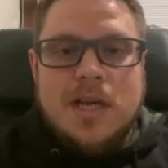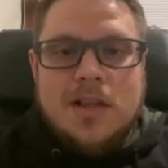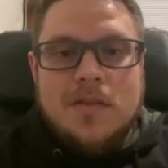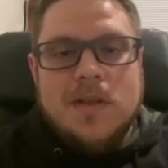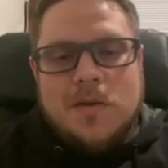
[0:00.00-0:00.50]
I
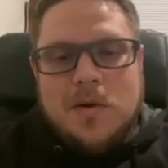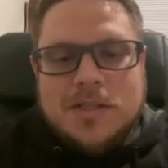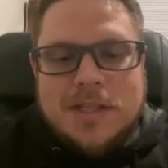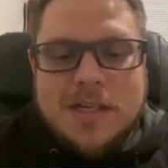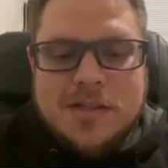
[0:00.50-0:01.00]
love that
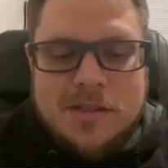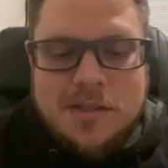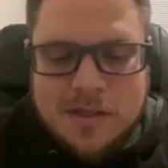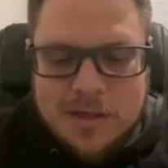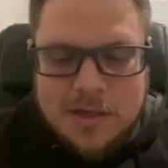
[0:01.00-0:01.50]
question, actually.
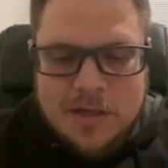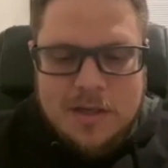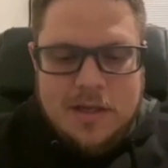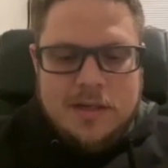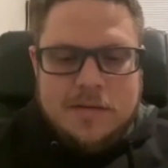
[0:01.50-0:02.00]

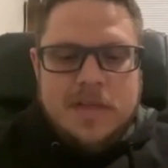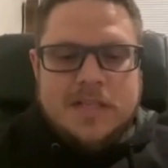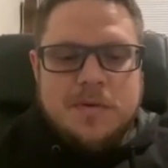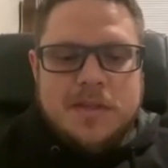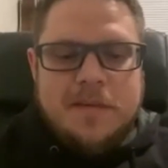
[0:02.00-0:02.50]
That's
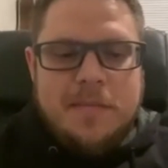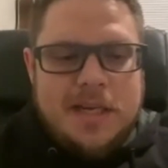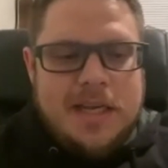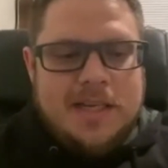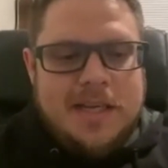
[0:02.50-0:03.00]
one thing me
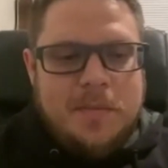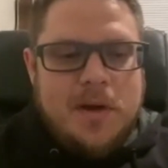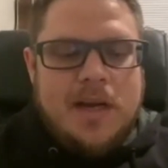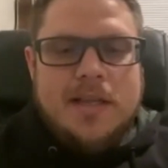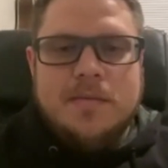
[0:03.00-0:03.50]
and Dad take
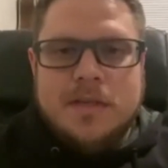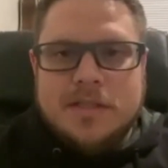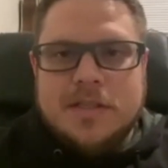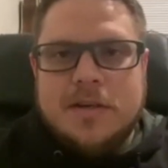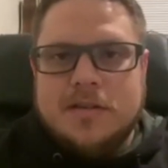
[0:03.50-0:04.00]
pride in. We
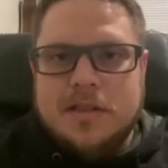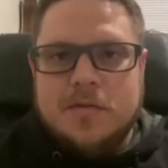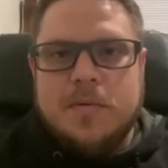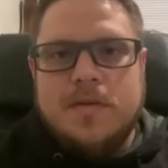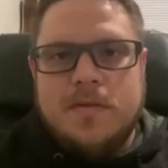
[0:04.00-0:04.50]
consider ourselves
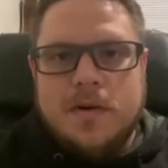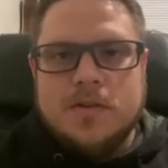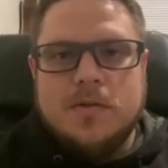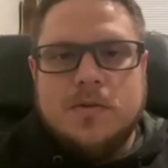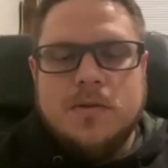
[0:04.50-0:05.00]
pretty
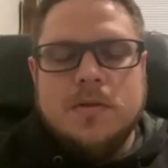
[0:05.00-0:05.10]
versatile.